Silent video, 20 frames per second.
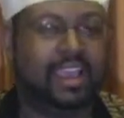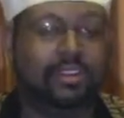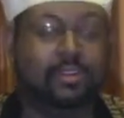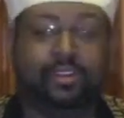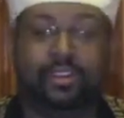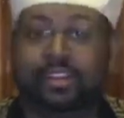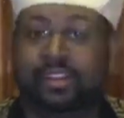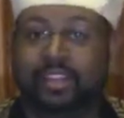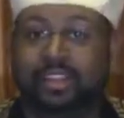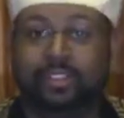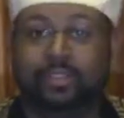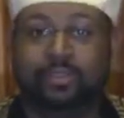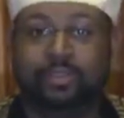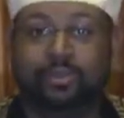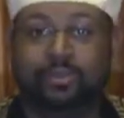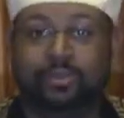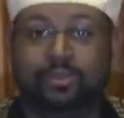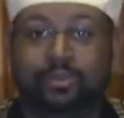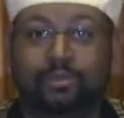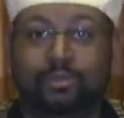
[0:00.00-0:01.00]
And you can collect
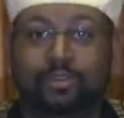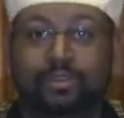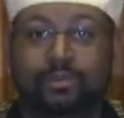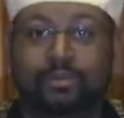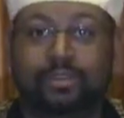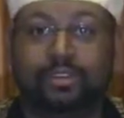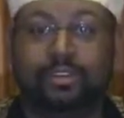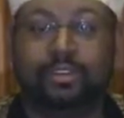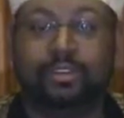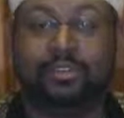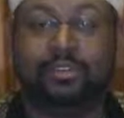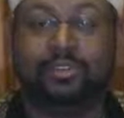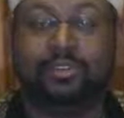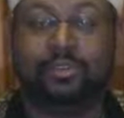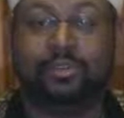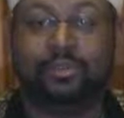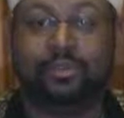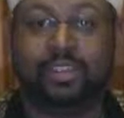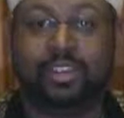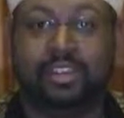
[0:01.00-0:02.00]
those from your
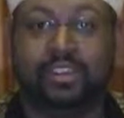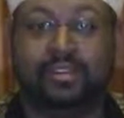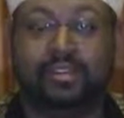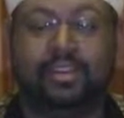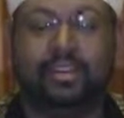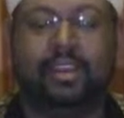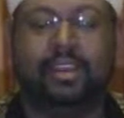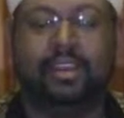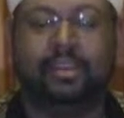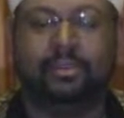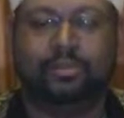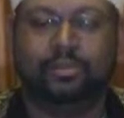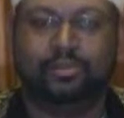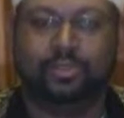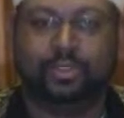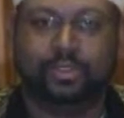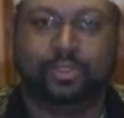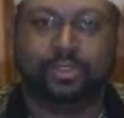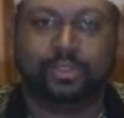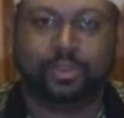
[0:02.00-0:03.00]
nearest creek.
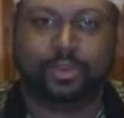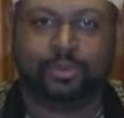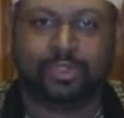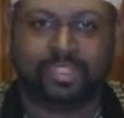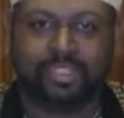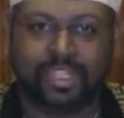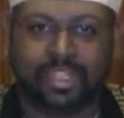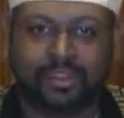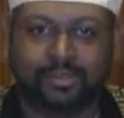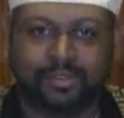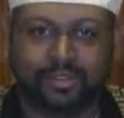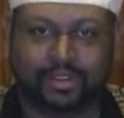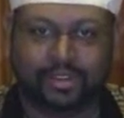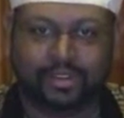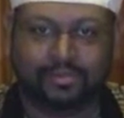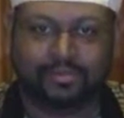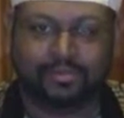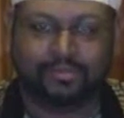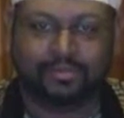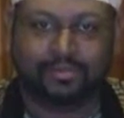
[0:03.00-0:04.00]
Now, do so
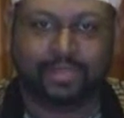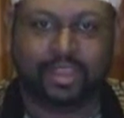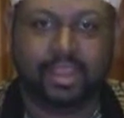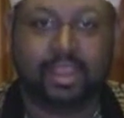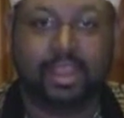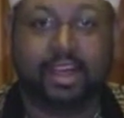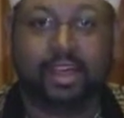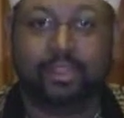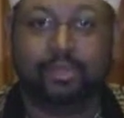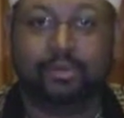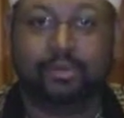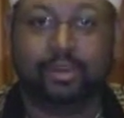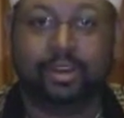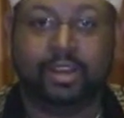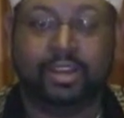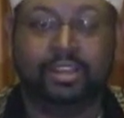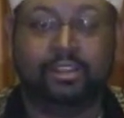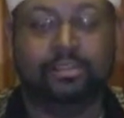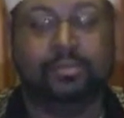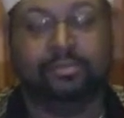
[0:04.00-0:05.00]
safely.
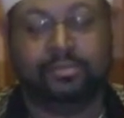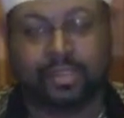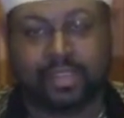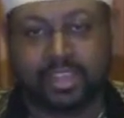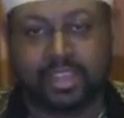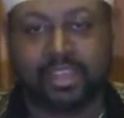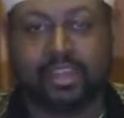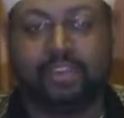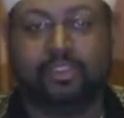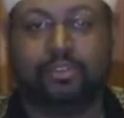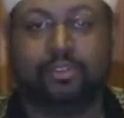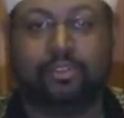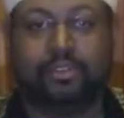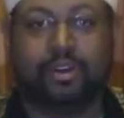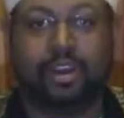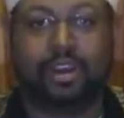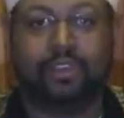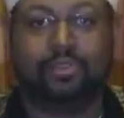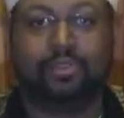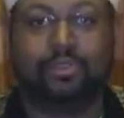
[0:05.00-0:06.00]
Otherwise, again, at
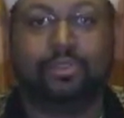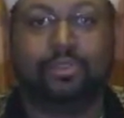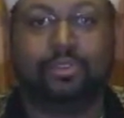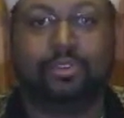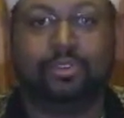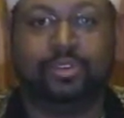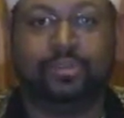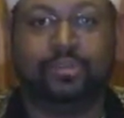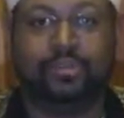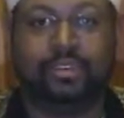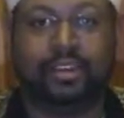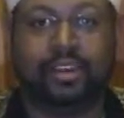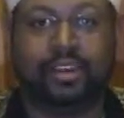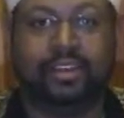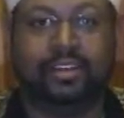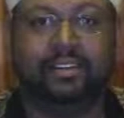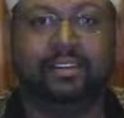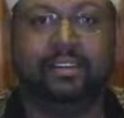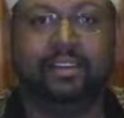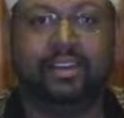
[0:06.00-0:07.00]
your craft stores, you can
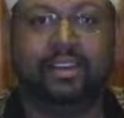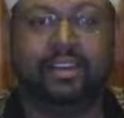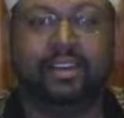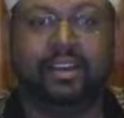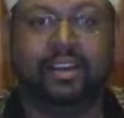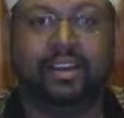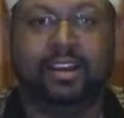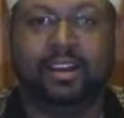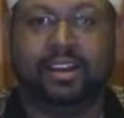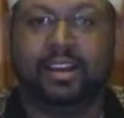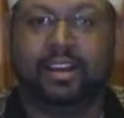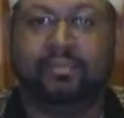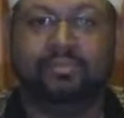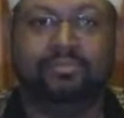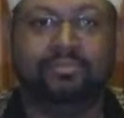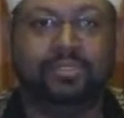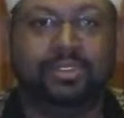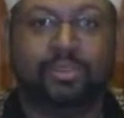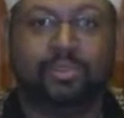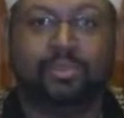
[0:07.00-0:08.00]
find
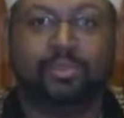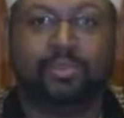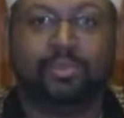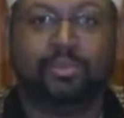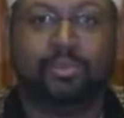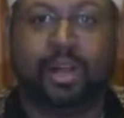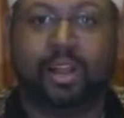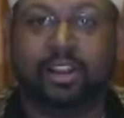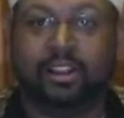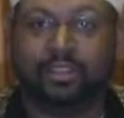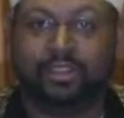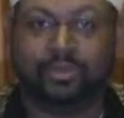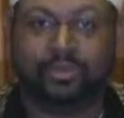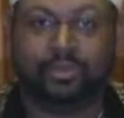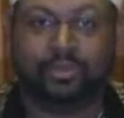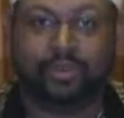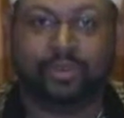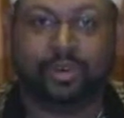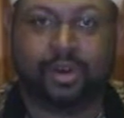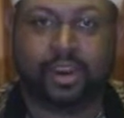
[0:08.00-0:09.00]
some
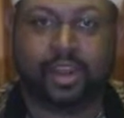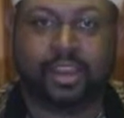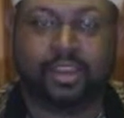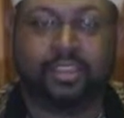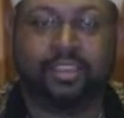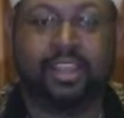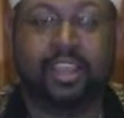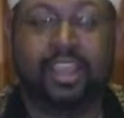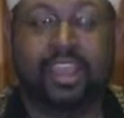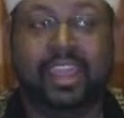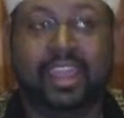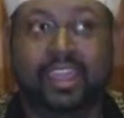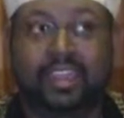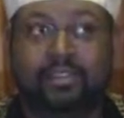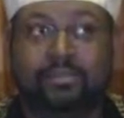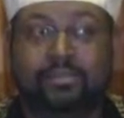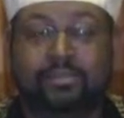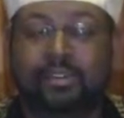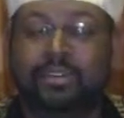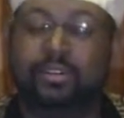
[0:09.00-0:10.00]
polished river rock.
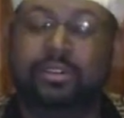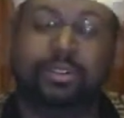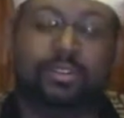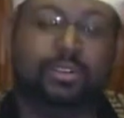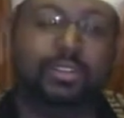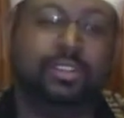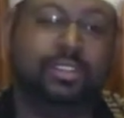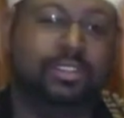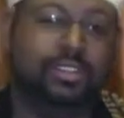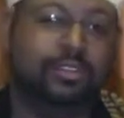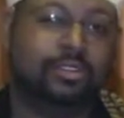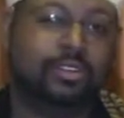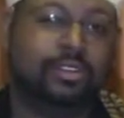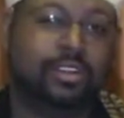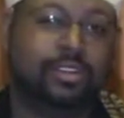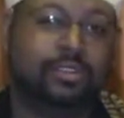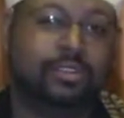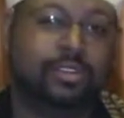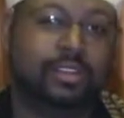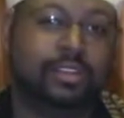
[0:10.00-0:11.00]
You can also
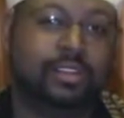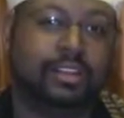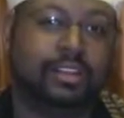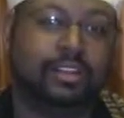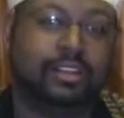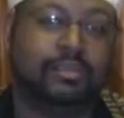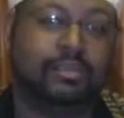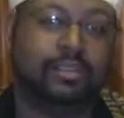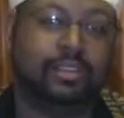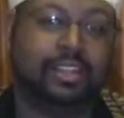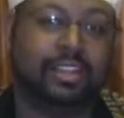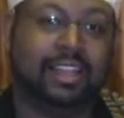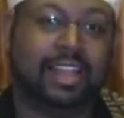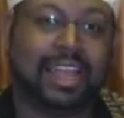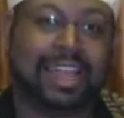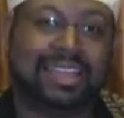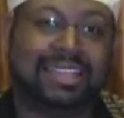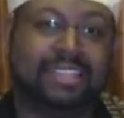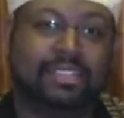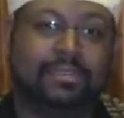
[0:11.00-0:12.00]
consider using like some of the
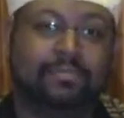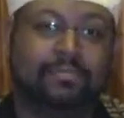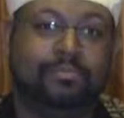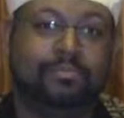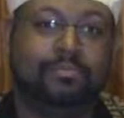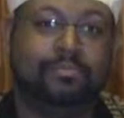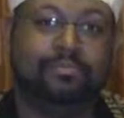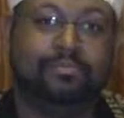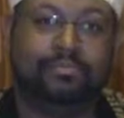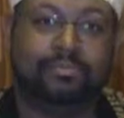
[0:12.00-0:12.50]
glass